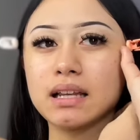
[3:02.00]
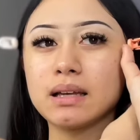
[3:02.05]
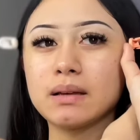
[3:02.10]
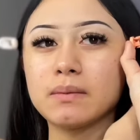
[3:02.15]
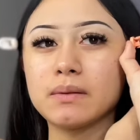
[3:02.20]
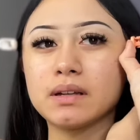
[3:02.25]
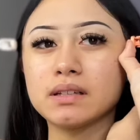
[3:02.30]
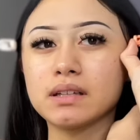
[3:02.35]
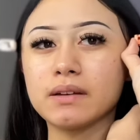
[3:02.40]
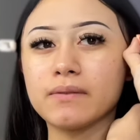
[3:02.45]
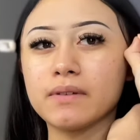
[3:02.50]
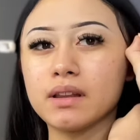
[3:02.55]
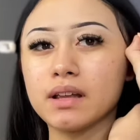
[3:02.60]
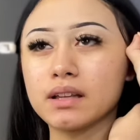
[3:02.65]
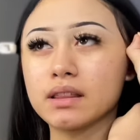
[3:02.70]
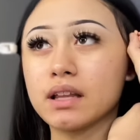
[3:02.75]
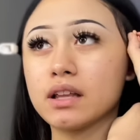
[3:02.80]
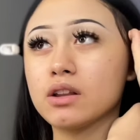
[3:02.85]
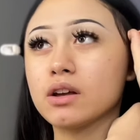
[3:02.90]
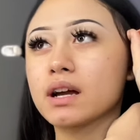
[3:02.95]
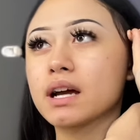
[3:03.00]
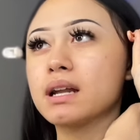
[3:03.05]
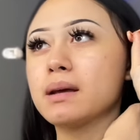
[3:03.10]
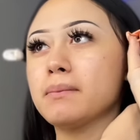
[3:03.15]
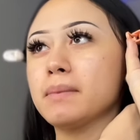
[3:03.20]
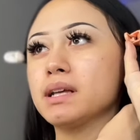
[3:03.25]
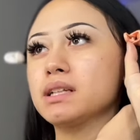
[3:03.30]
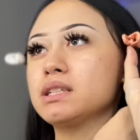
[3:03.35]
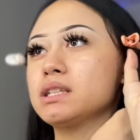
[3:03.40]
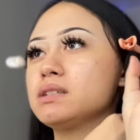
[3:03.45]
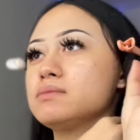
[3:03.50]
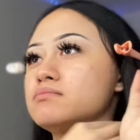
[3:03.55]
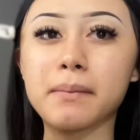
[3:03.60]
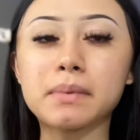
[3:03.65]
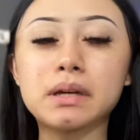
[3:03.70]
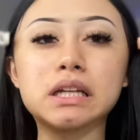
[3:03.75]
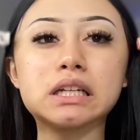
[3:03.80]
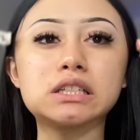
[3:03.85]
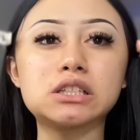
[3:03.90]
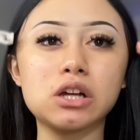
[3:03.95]
because I feel like they look kind of messy. I'm
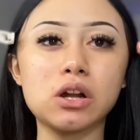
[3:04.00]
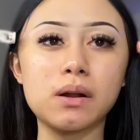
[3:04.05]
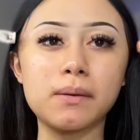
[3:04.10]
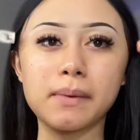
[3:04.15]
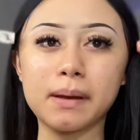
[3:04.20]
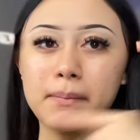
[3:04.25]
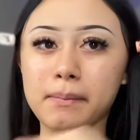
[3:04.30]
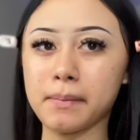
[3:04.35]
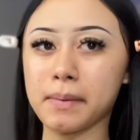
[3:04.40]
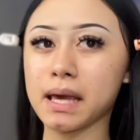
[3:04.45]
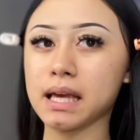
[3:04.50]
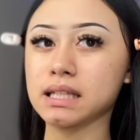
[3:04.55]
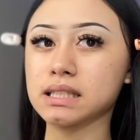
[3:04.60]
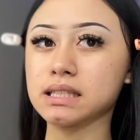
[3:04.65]
gonna start on my base.